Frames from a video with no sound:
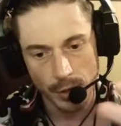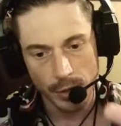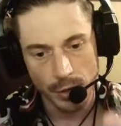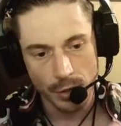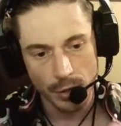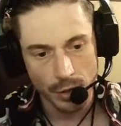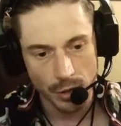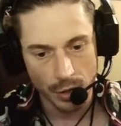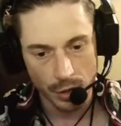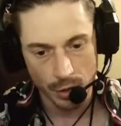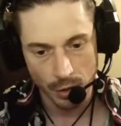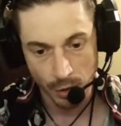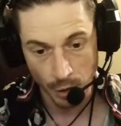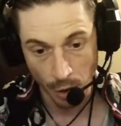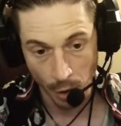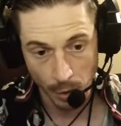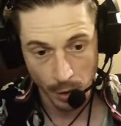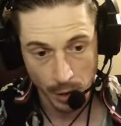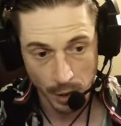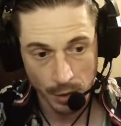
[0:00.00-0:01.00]
to just
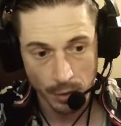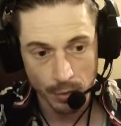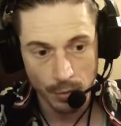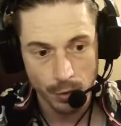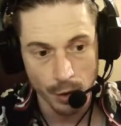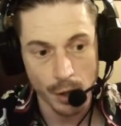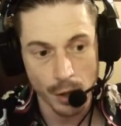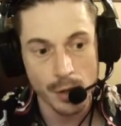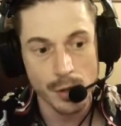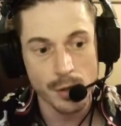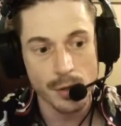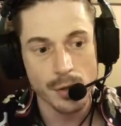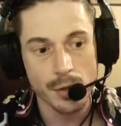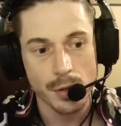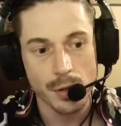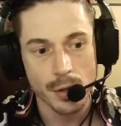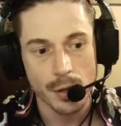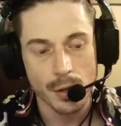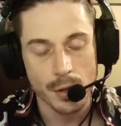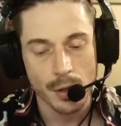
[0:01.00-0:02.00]
go in and code,
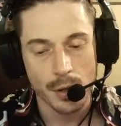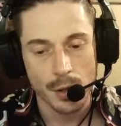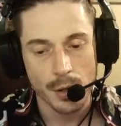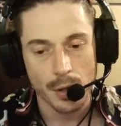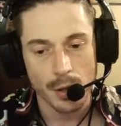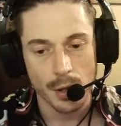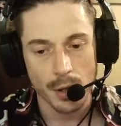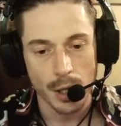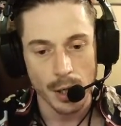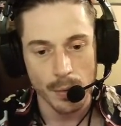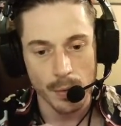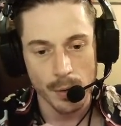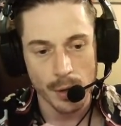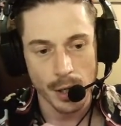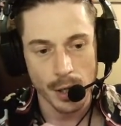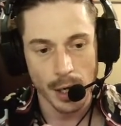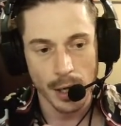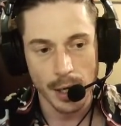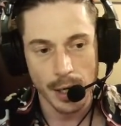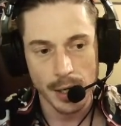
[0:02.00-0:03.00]

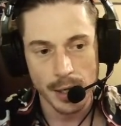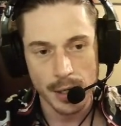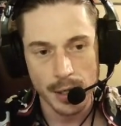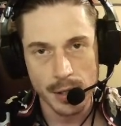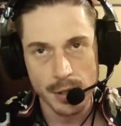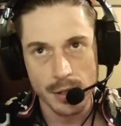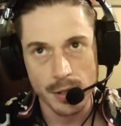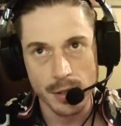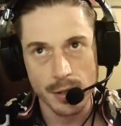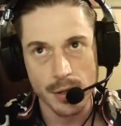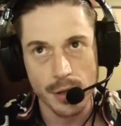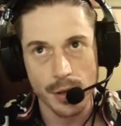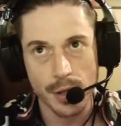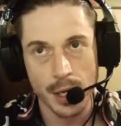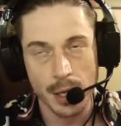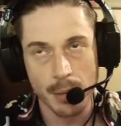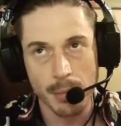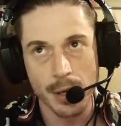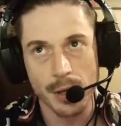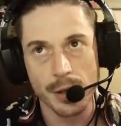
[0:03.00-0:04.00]
I need to think
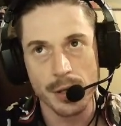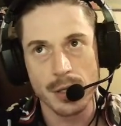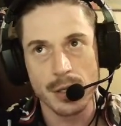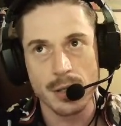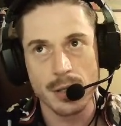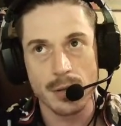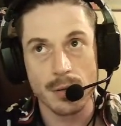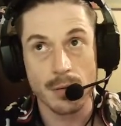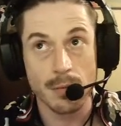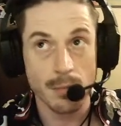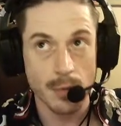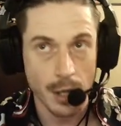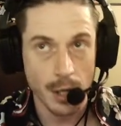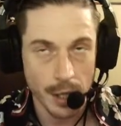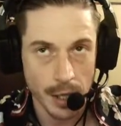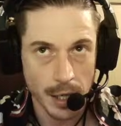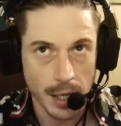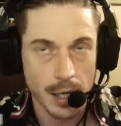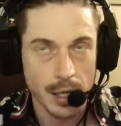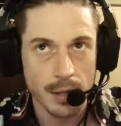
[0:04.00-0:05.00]
about this
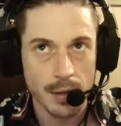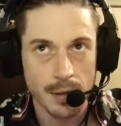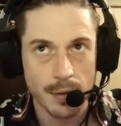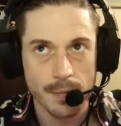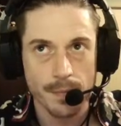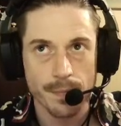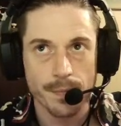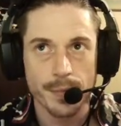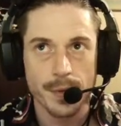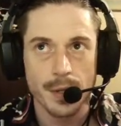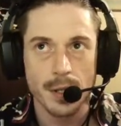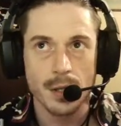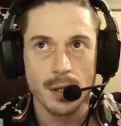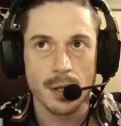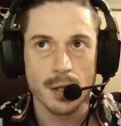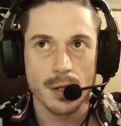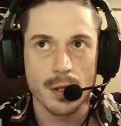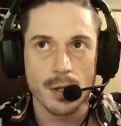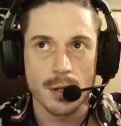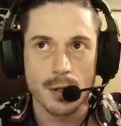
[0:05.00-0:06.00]
again
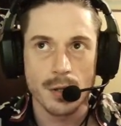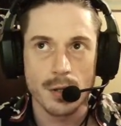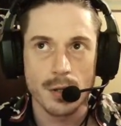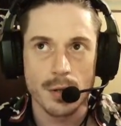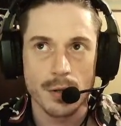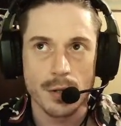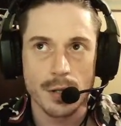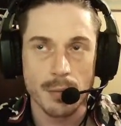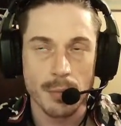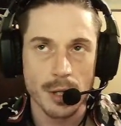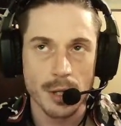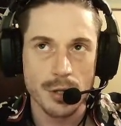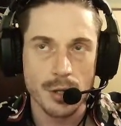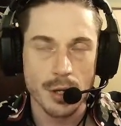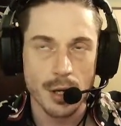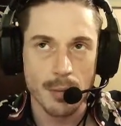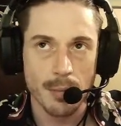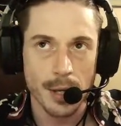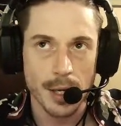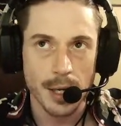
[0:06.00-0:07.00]
to make sure
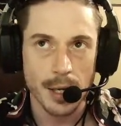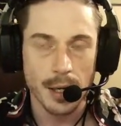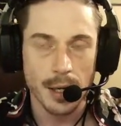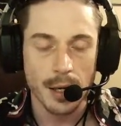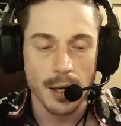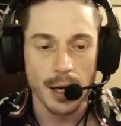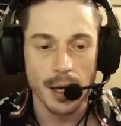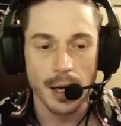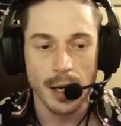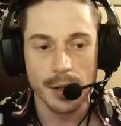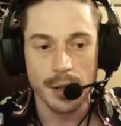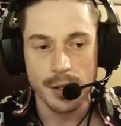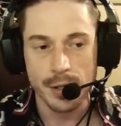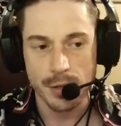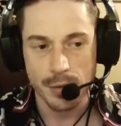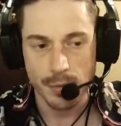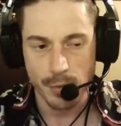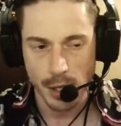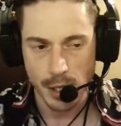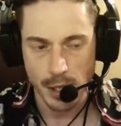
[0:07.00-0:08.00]
I'm like, I got this
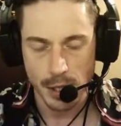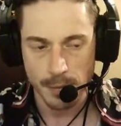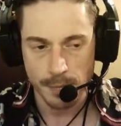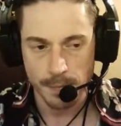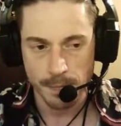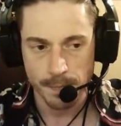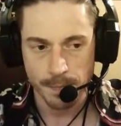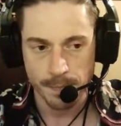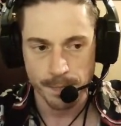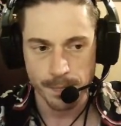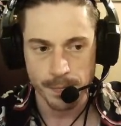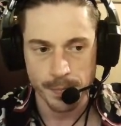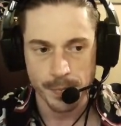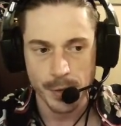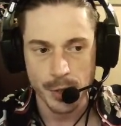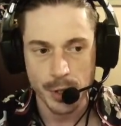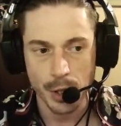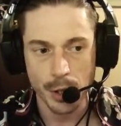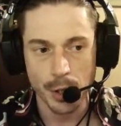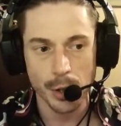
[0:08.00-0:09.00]
right.
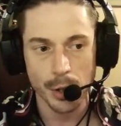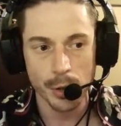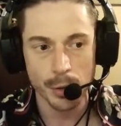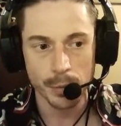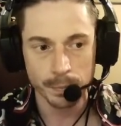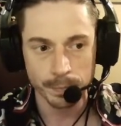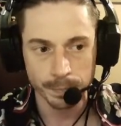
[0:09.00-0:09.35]
So